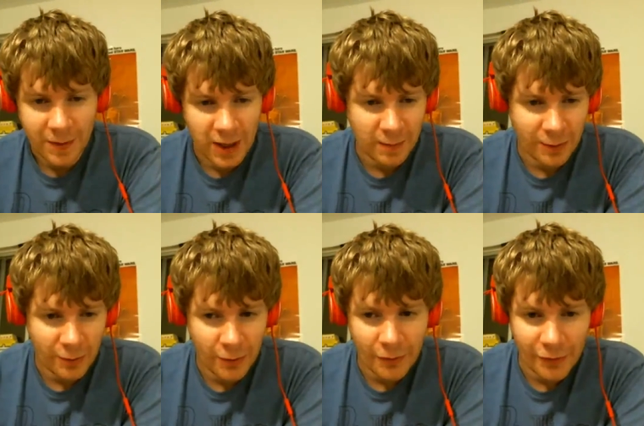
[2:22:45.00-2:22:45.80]
Game of
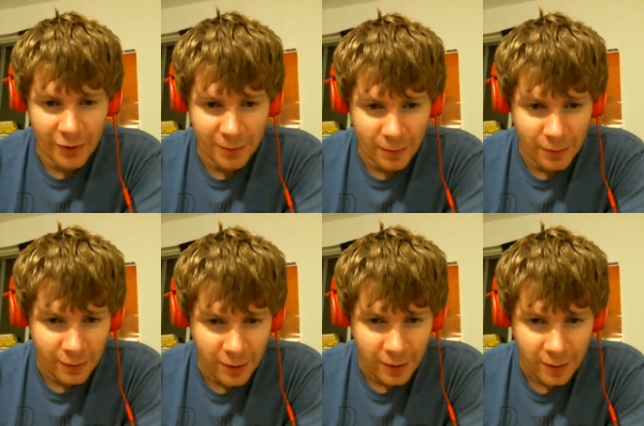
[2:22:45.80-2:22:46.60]
Thrones. That's sort of the
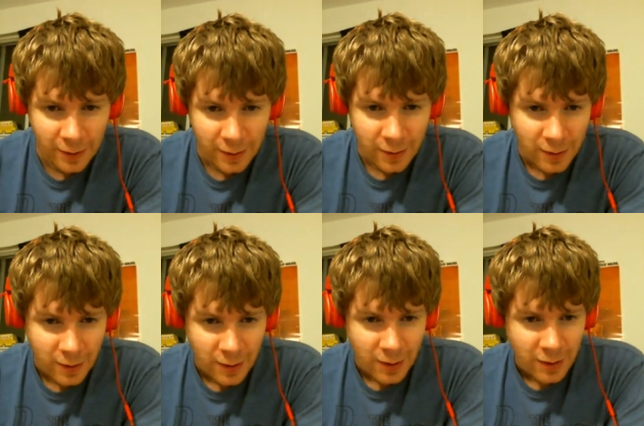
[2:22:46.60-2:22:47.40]
thing.
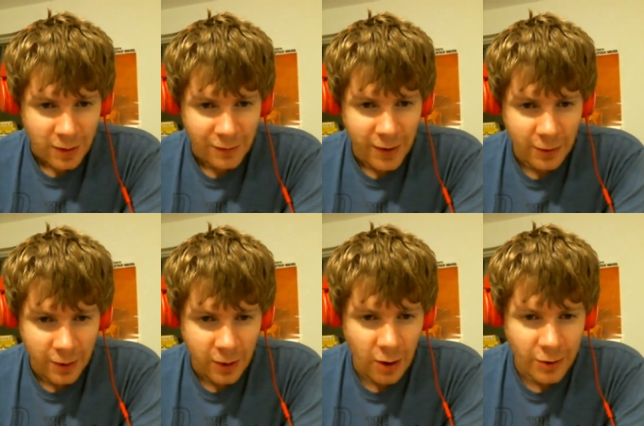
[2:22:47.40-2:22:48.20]
Confederate
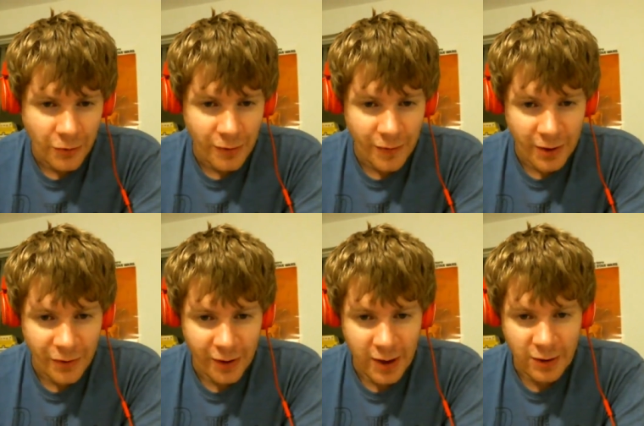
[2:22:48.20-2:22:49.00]
chronicles events
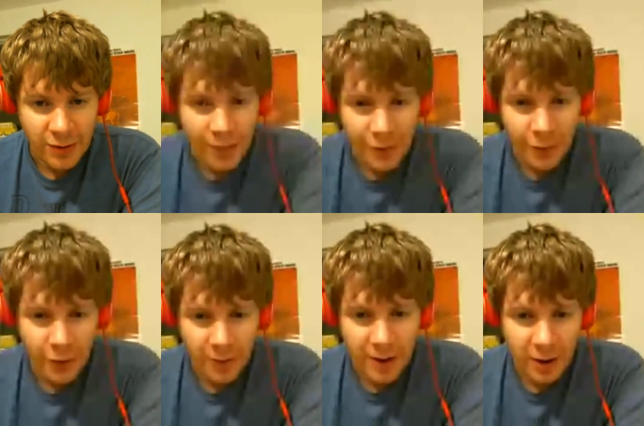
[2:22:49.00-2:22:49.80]
leading to the
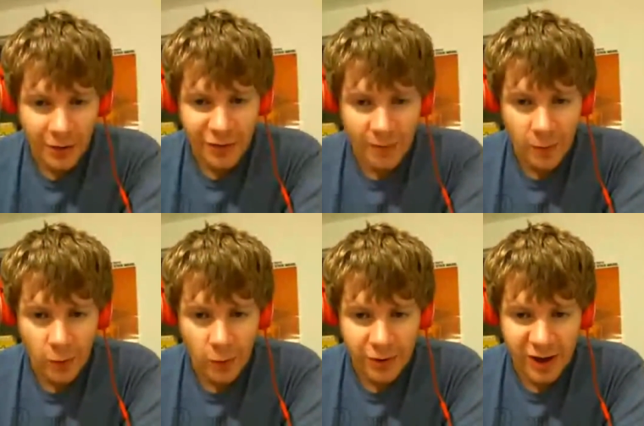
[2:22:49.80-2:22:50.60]
Third American Civil
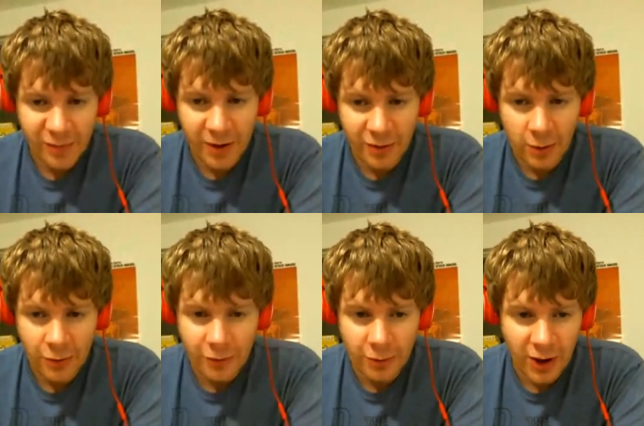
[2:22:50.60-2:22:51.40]
War. It takes place in an
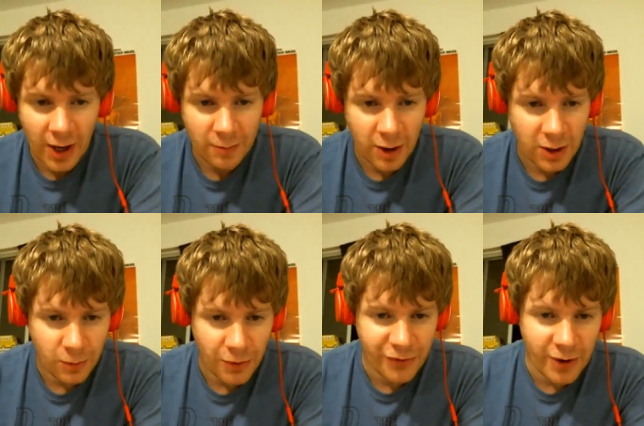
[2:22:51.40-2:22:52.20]
alternate timeline where
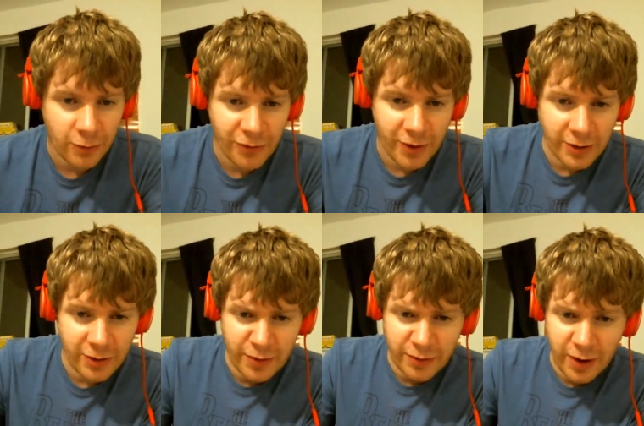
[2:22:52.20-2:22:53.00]
the southern states
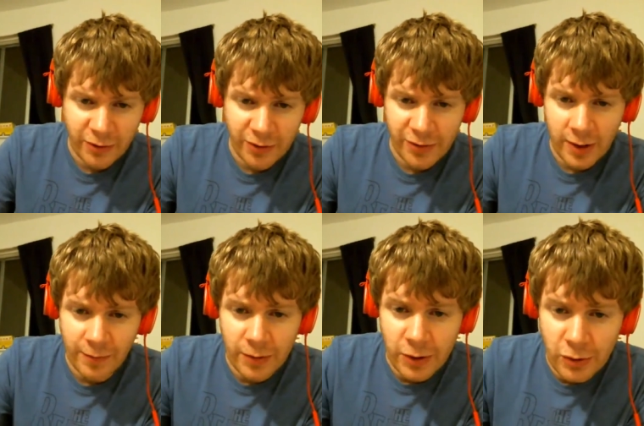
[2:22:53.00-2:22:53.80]
have successfully seceded
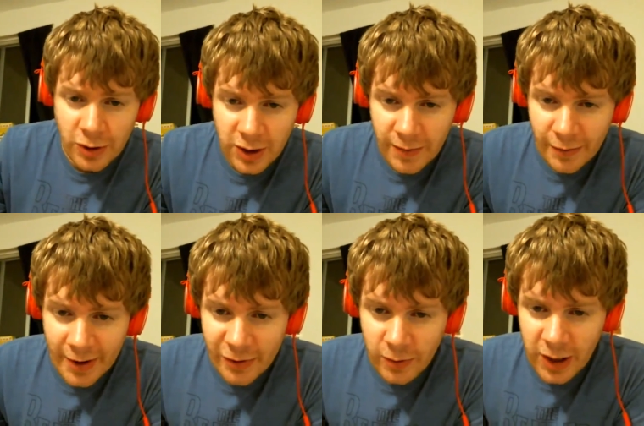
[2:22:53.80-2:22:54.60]
from the Union, giving
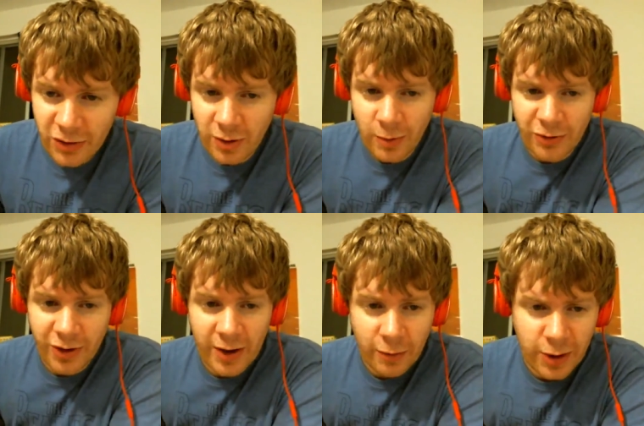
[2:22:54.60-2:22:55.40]
rise to a nation in which
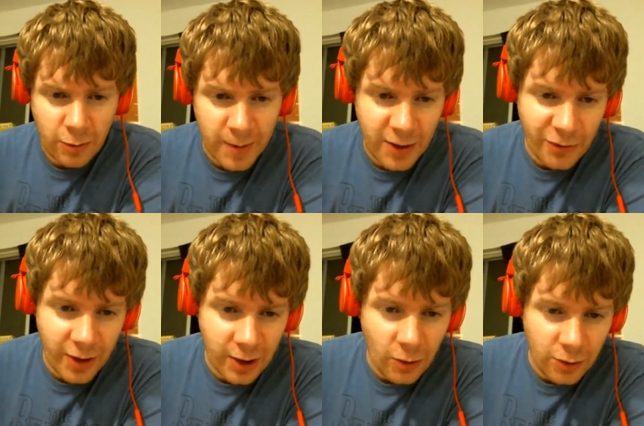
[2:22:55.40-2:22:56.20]
slavery remains
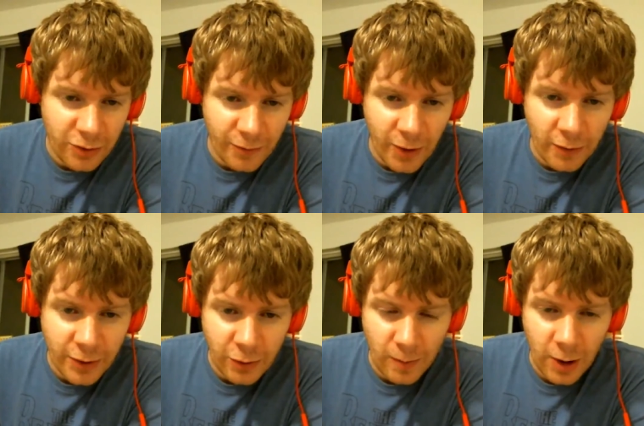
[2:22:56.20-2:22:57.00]
legal and has evolved
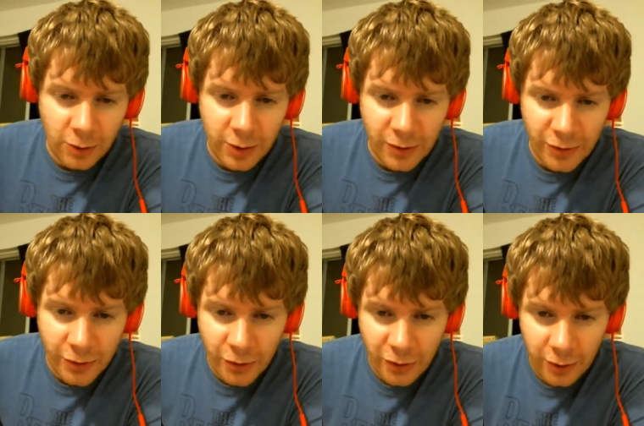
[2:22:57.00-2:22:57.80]
into a modern
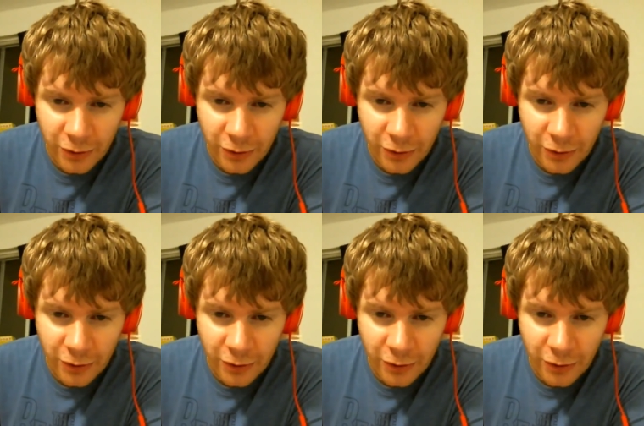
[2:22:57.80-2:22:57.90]
institution.